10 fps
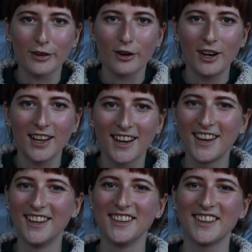of acrylic
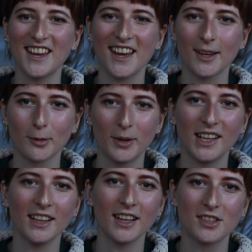there as well.